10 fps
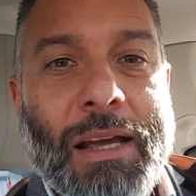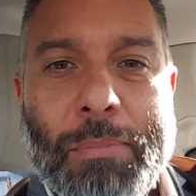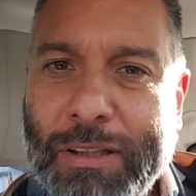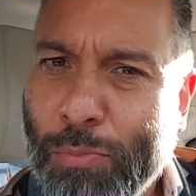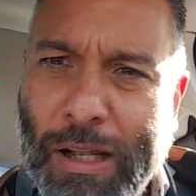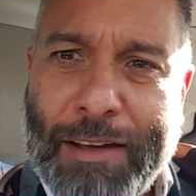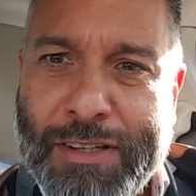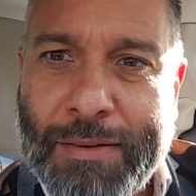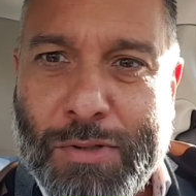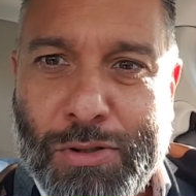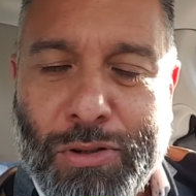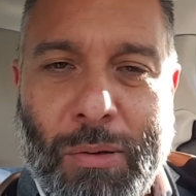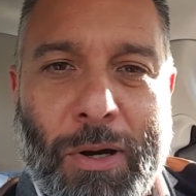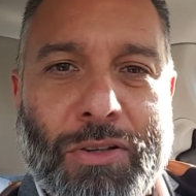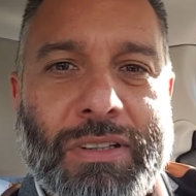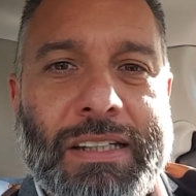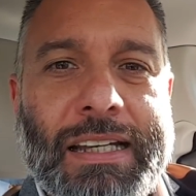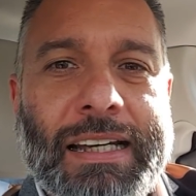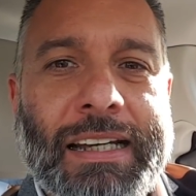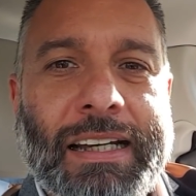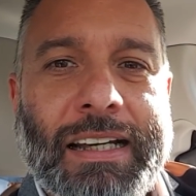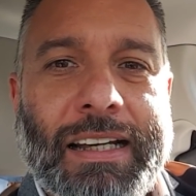But we'll have time to talk about the